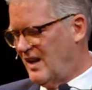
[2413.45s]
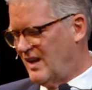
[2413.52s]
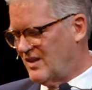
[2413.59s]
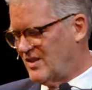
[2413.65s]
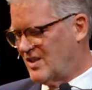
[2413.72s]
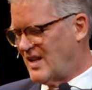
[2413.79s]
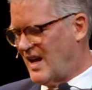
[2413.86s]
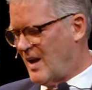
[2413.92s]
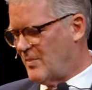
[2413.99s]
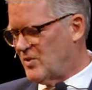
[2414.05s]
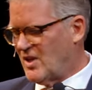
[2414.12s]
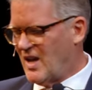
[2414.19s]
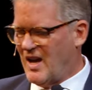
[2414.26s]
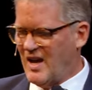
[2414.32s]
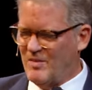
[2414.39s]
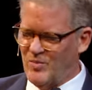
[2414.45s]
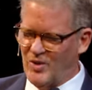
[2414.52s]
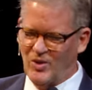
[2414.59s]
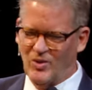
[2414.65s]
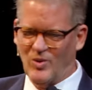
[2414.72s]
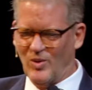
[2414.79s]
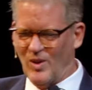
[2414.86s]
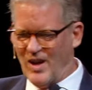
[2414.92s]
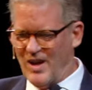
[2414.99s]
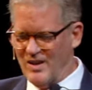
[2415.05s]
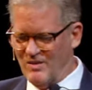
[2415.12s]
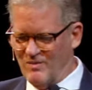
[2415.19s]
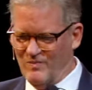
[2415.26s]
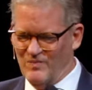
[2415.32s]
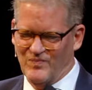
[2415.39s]
at a stop sign, but they're
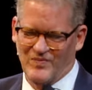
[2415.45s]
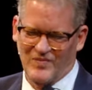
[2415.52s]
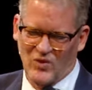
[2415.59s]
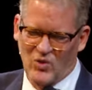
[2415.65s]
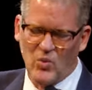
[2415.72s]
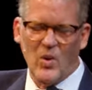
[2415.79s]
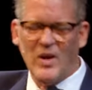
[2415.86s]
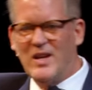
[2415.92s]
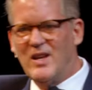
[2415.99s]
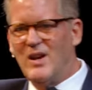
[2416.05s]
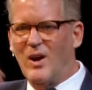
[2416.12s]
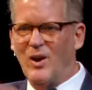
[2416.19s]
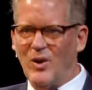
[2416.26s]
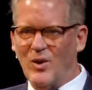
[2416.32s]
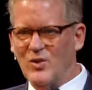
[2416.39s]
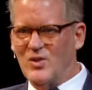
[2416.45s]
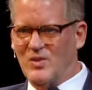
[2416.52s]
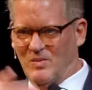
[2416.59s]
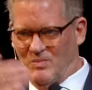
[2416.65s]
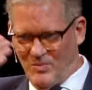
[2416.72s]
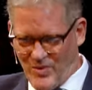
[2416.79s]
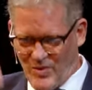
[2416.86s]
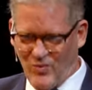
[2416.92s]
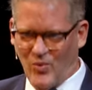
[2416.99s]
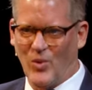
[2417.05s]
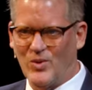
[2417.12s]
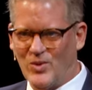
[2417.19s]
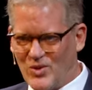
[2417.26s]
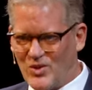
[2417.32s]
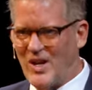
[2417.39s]
like 20 yards
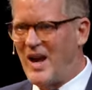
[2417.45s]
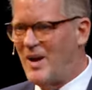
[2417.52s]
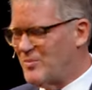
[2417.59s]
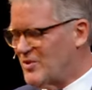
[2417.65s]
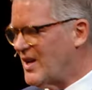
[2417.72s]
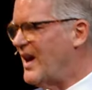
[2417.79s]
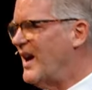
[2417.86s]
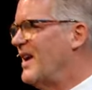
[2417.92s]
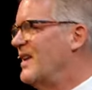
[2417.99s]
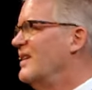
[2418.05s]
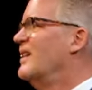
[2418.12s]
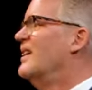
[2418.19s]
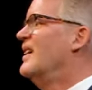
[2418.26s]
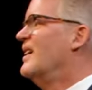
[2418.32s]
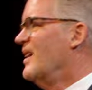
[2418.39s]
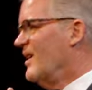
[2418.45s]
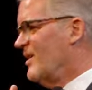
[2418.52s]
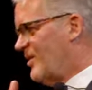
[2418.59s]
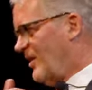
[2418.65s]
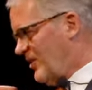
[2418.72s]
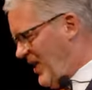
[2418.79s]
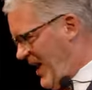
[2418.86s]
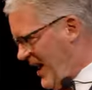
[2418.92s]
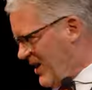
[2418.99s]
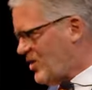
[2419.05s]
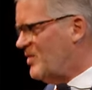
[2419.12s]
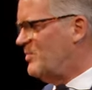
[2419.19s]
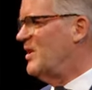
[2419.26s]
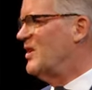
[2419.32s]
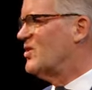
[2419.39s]
before the stop sign, that that
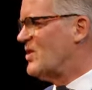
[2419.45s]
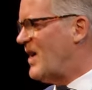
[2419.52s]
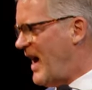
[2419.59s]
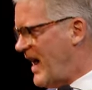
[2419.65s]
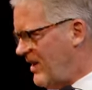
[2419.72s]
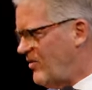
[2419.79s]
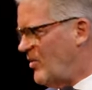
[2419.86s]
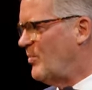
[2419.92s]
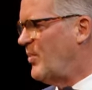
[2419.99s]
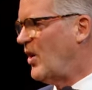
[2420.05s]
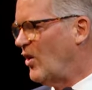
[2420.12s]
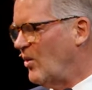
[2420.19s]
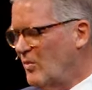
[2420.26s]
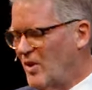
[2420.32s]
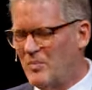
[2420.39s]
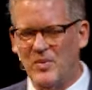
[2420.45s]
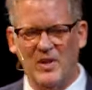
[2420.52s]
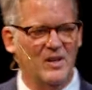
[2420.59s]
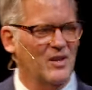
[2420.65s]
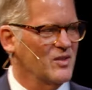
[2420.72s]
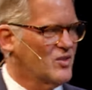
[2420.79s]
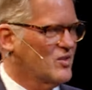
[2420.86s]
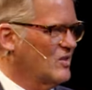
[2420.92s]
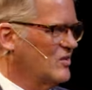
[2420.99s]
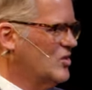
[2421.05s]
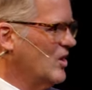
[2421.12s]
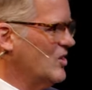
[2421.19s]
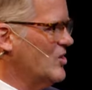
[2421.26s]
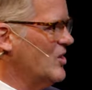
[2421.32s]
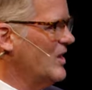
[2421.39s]
could be a sign of impairment because
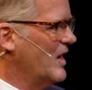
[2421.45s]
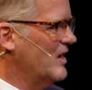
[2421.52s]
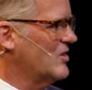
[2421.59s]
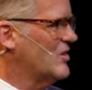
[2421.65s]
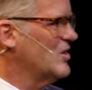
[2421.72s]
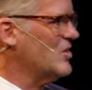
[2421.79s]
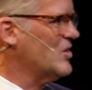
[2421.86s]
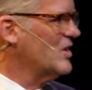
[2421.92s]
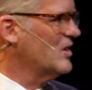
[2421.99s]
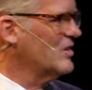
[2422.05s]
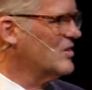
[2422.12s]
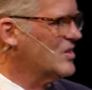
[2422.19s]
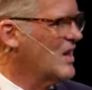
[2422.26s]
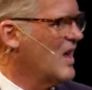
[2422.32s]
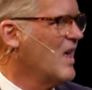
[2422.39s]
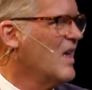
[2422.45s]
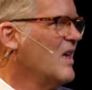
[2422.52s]
judging that distance.